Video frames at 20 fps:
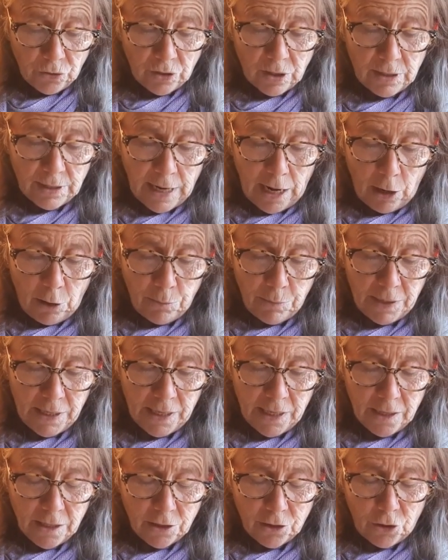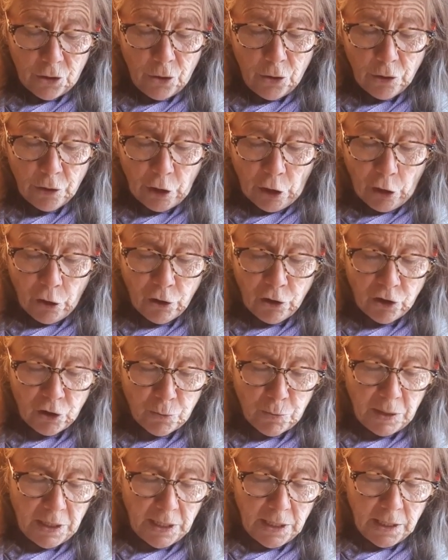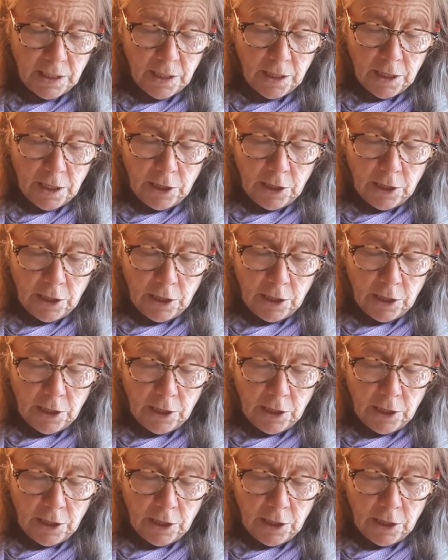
to tell me to encourage me.